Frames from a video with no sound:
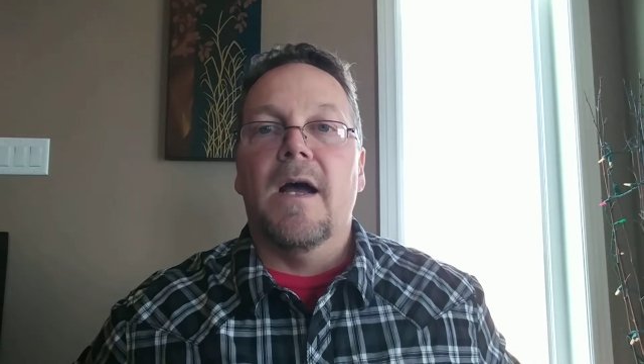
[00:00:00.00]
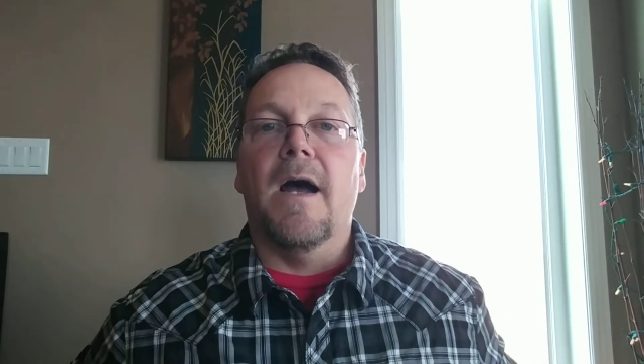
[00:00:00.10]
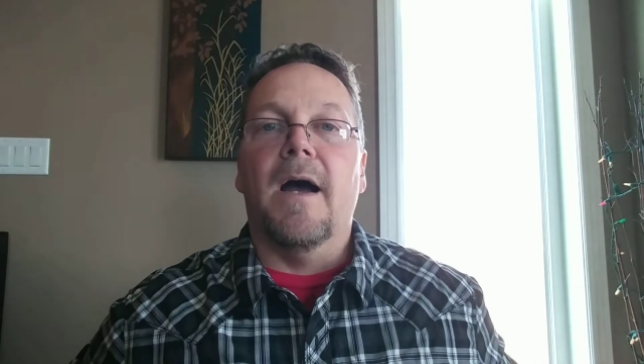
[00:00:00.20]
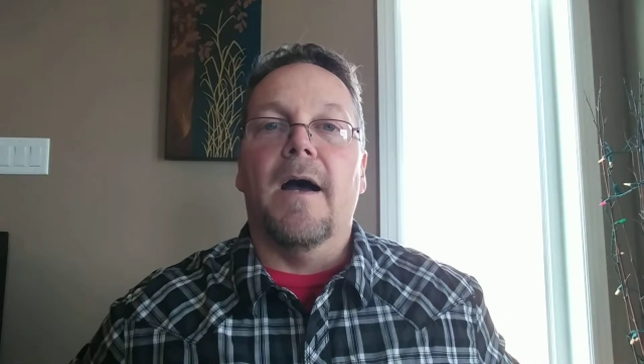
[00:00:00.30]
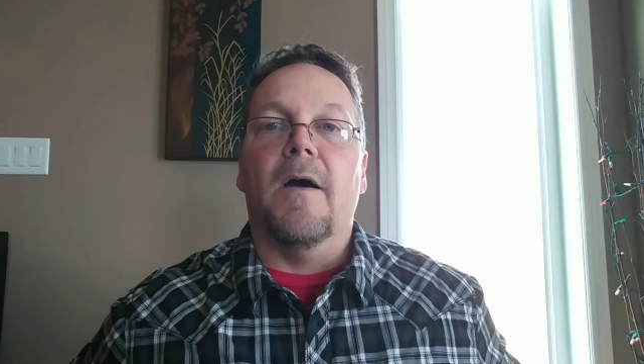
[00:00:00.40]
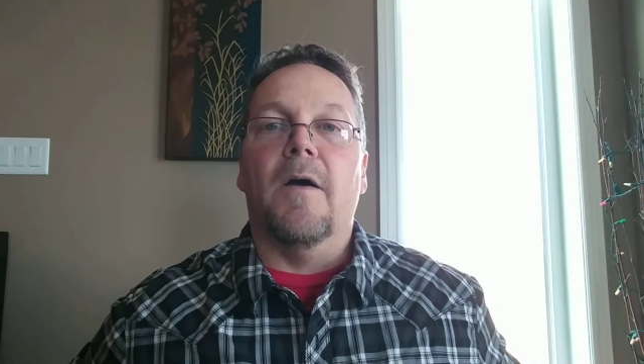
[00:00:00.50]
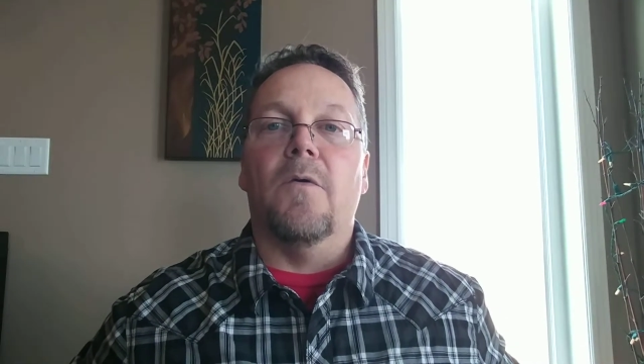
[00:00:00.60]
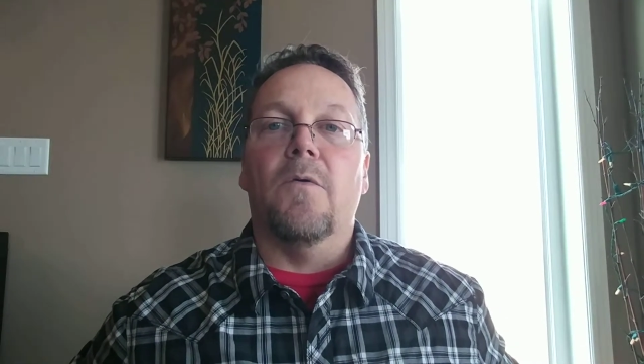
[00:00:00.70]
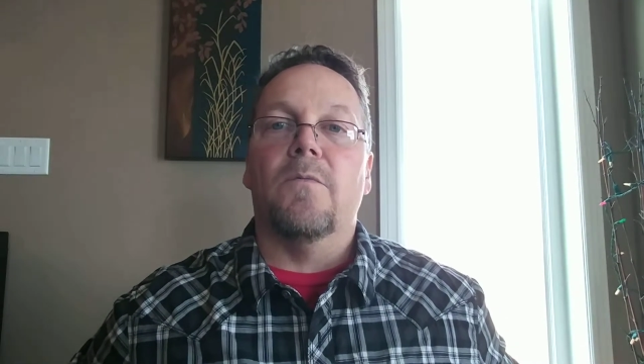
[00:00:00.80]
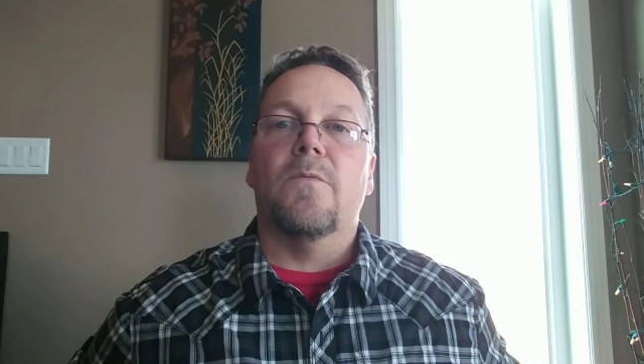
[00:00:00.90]

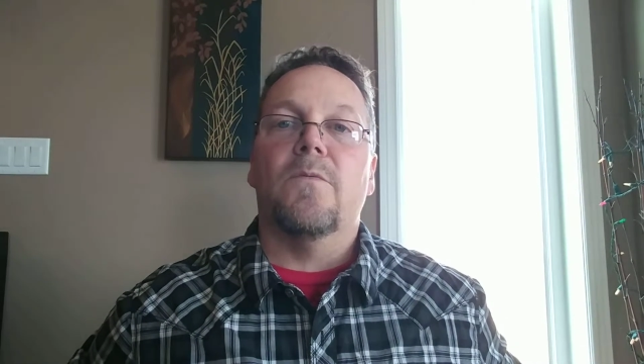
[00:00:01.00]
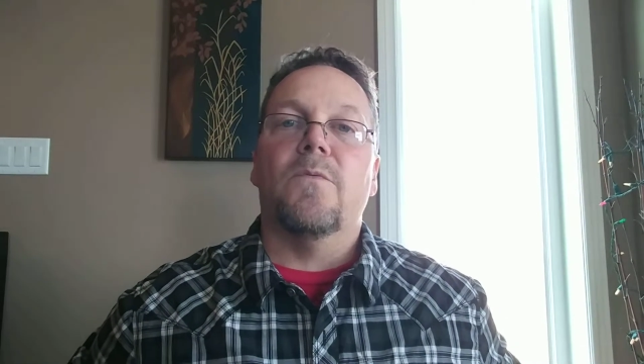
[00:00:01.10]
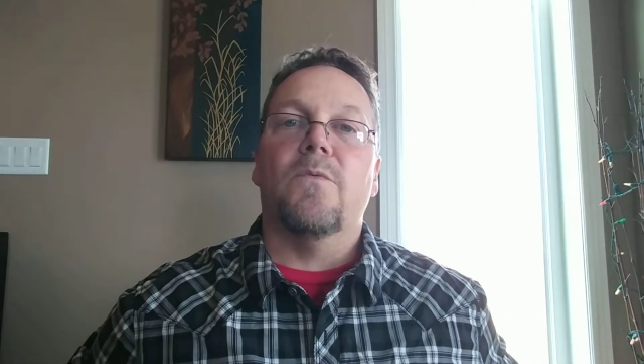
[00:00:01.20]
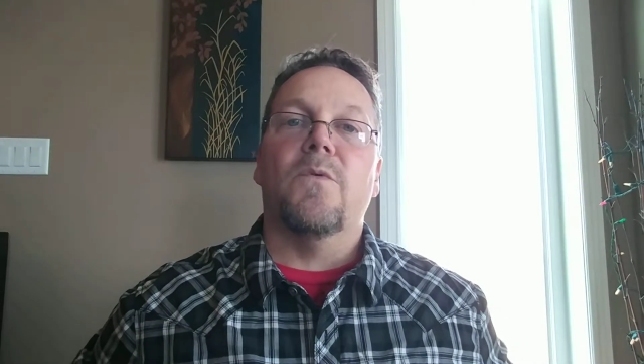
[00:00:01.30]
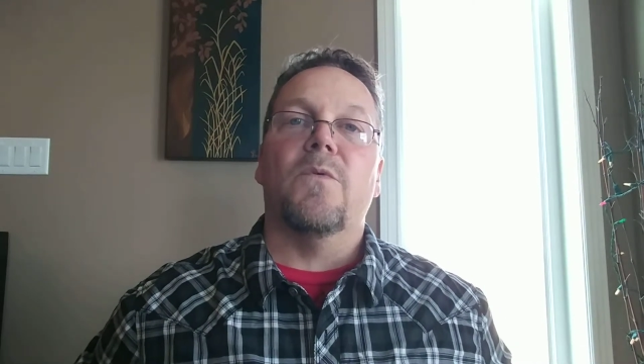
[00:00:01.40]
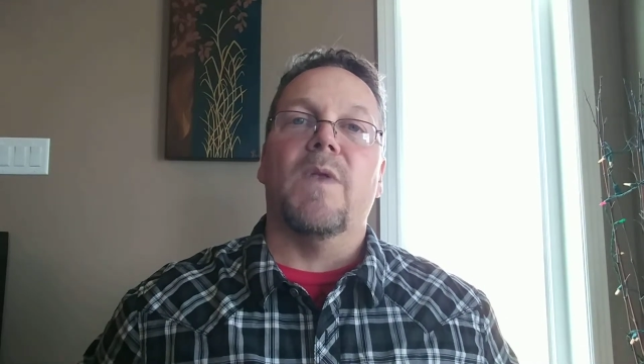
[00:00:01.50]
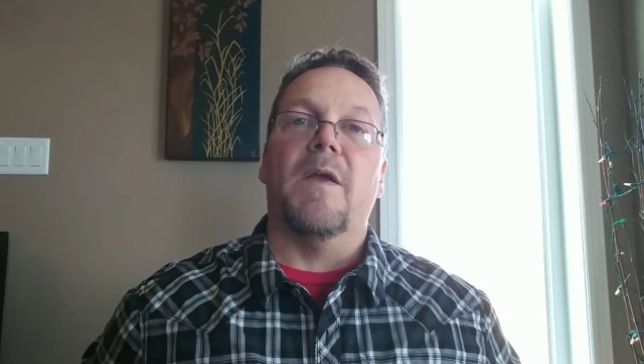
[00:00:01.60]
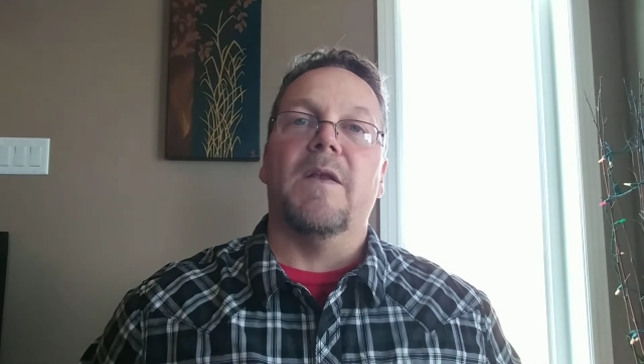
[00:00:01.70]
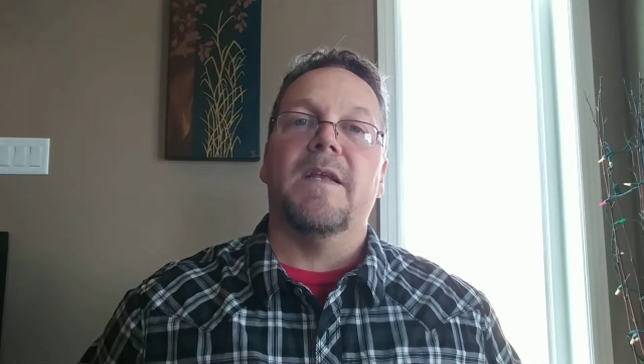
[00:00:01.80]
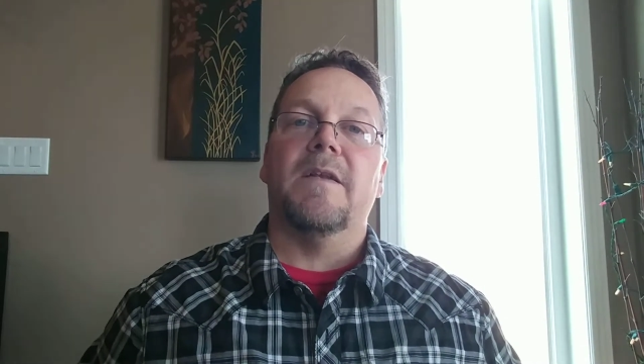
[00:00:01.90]
my
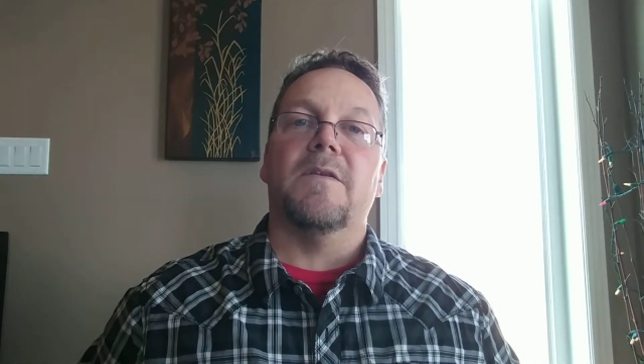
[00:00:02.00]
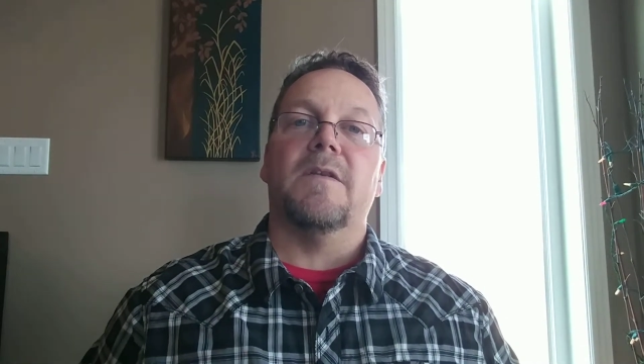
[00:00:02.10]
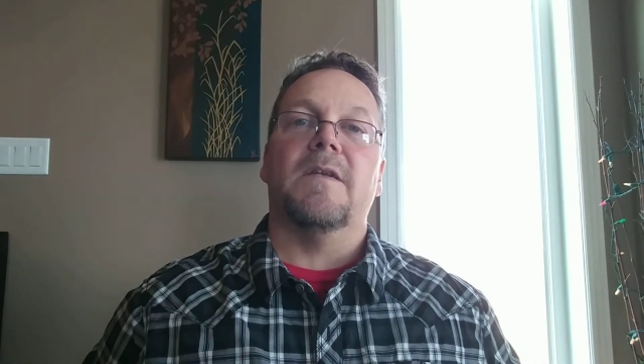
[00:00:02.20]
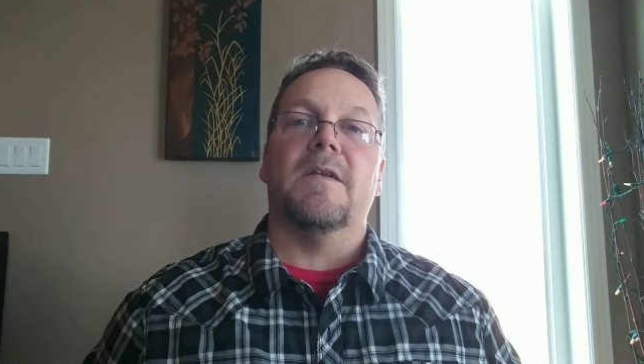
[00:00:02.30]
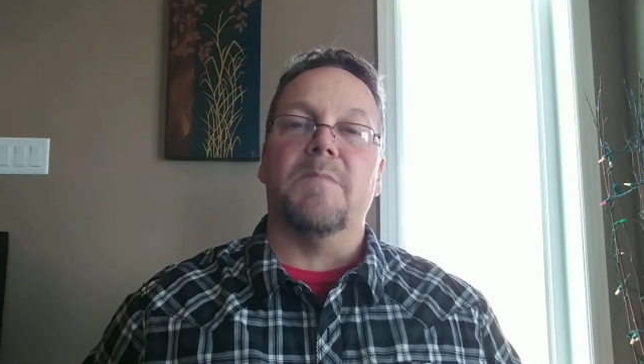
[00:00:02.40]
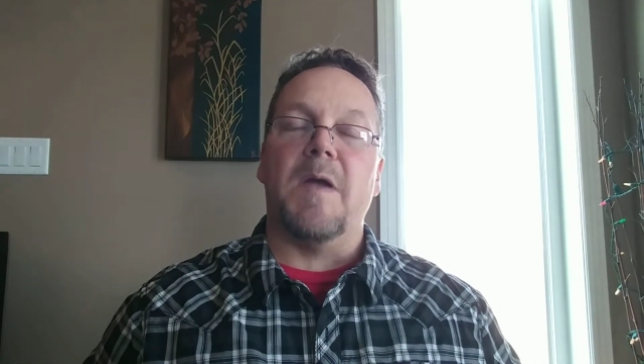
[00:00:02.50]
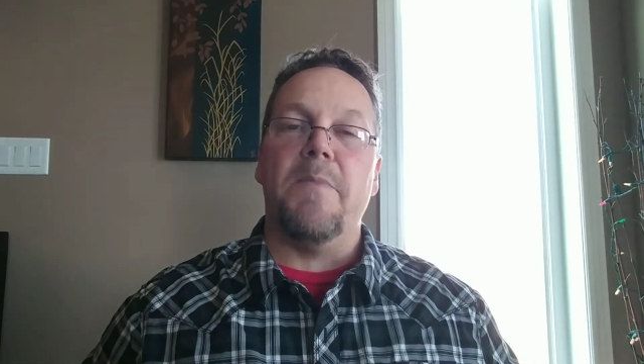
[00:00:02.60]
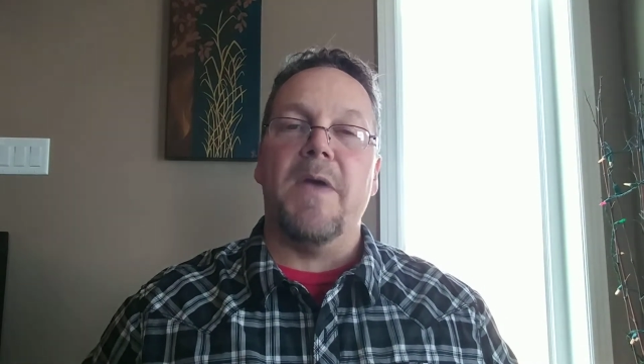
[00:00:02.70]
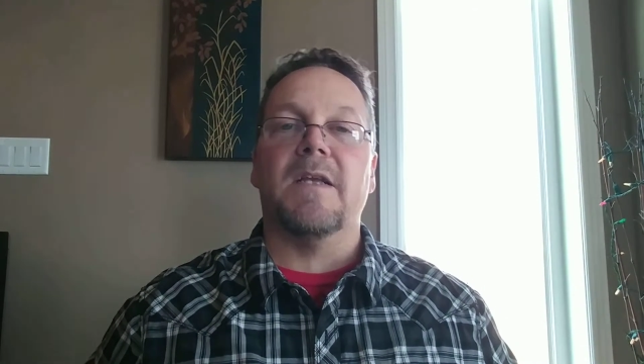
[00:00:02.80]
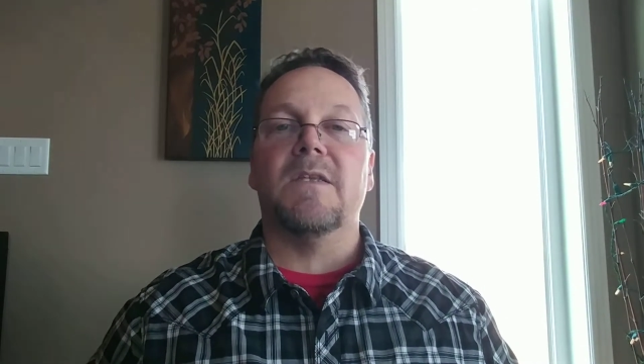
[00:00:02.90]

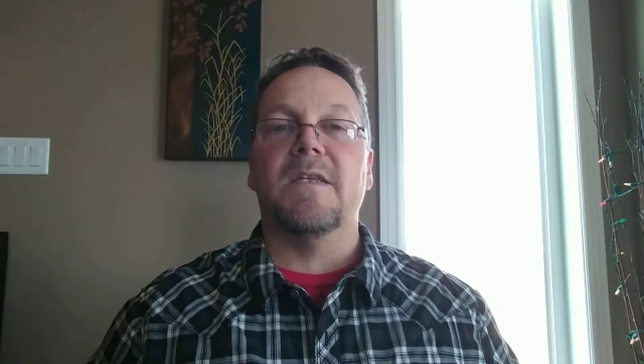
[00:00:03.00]
appendix